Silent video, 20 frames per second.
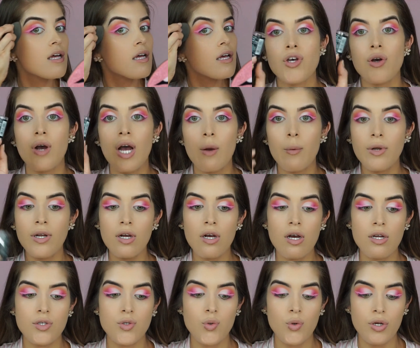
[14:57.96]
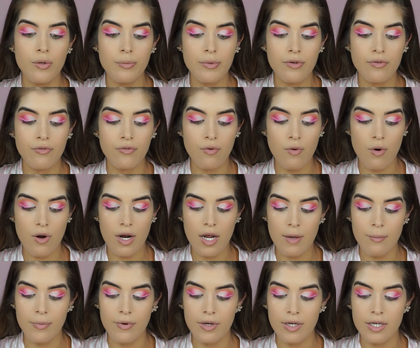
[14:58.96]
So I want to contour before
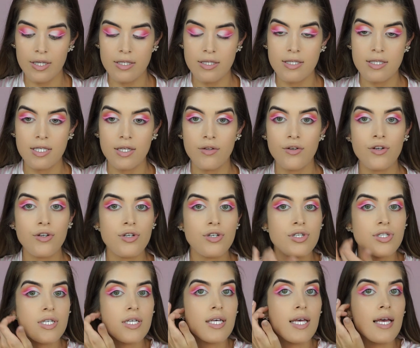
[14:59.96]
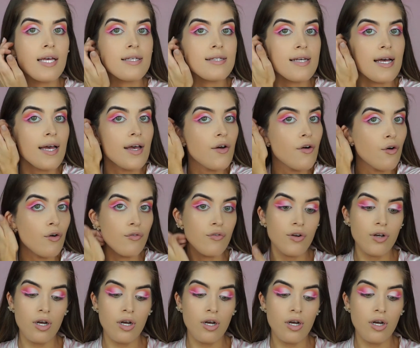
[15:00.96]
I put concealer, just in case I over